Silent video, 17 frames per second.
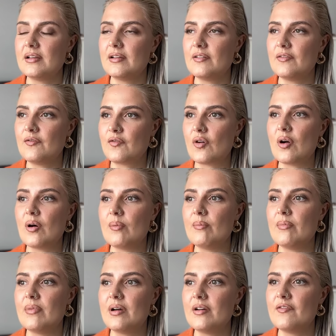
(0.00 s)

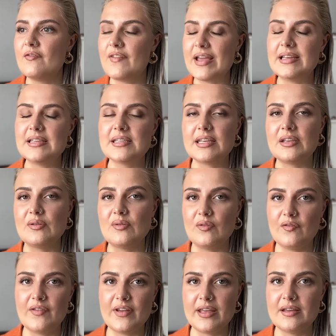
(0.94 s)
from facing your
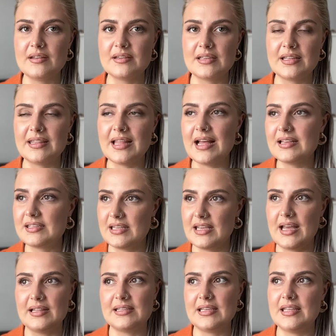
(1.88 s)
fears, and that's the
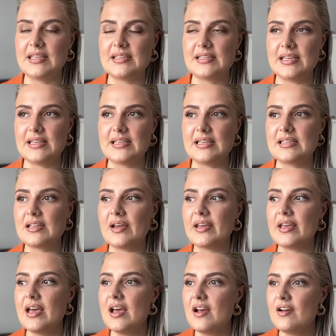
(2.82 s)
antithesis. It's
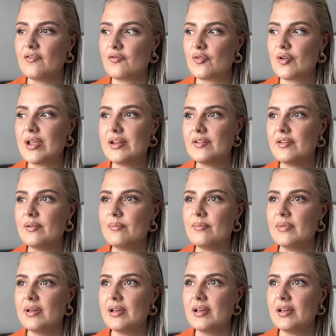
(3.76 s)
like
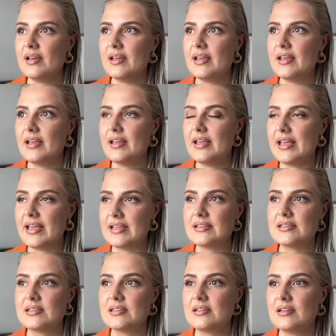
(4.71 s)
freedom
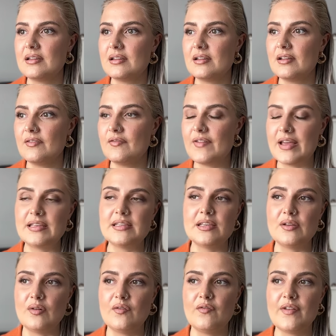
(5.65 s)
is facing
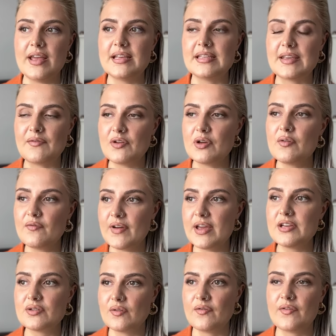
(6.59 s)
your fears. If you can
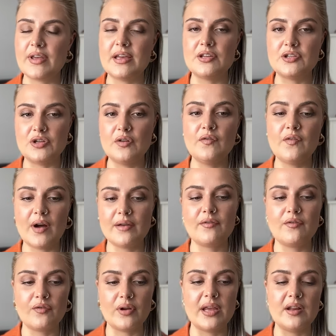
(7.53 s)
face your fears, you find
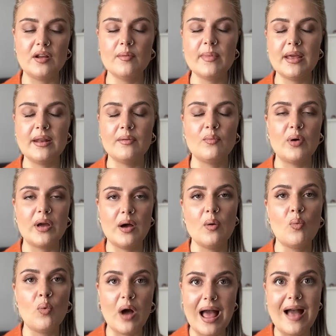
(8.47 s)
freedom in
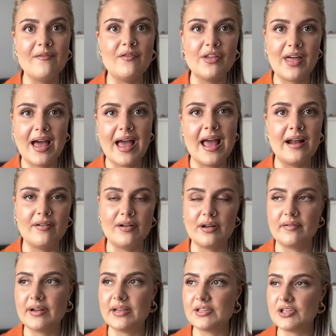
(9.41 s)
whatever that
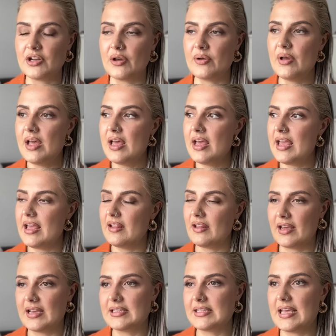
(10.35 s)
area is. You know,
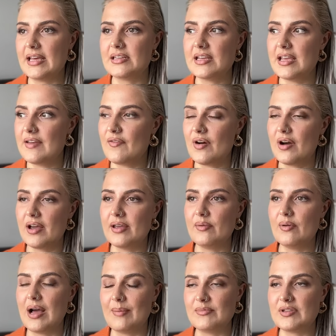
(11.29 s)
like I said, if I
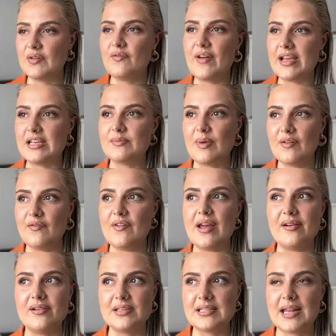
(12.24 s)
am to face my
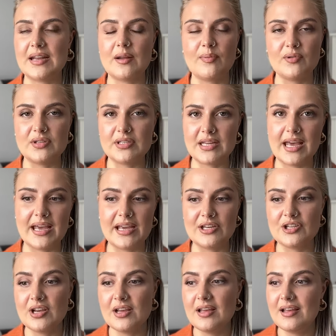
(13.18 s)
fear and stand up on
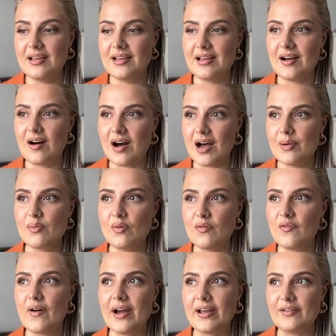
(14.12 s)
stage, I will
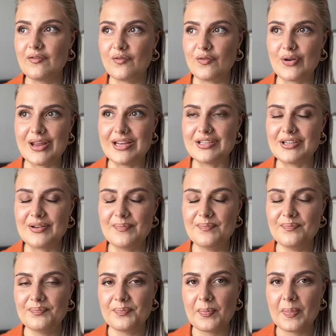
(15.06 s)
find freedom